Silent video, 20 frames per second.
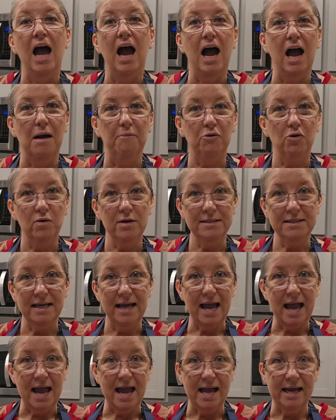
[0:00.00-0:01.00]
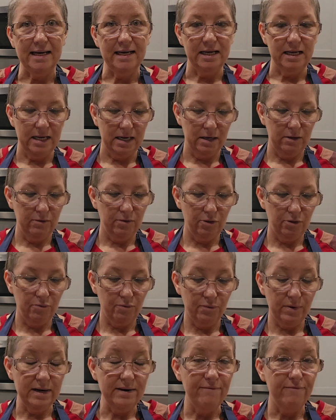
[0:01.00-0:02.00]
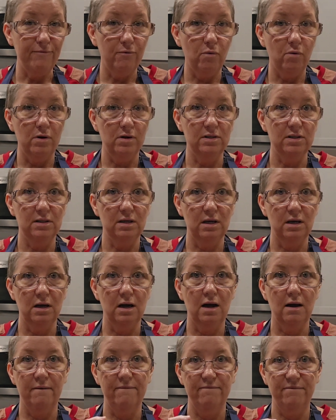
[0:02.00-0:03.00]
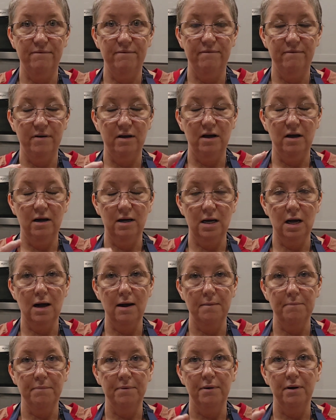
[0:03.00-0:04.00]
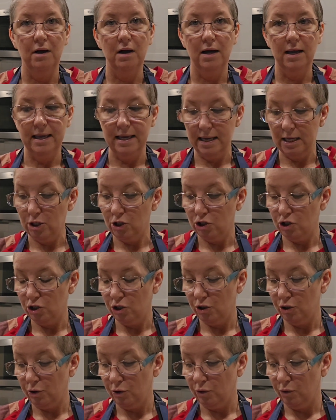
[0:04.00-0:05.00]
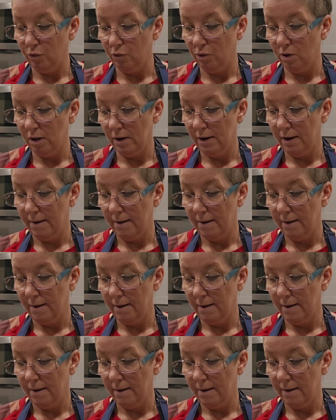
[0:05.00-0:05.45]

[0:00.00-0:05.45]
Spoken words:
I'm going to add in 3/4 of a cup into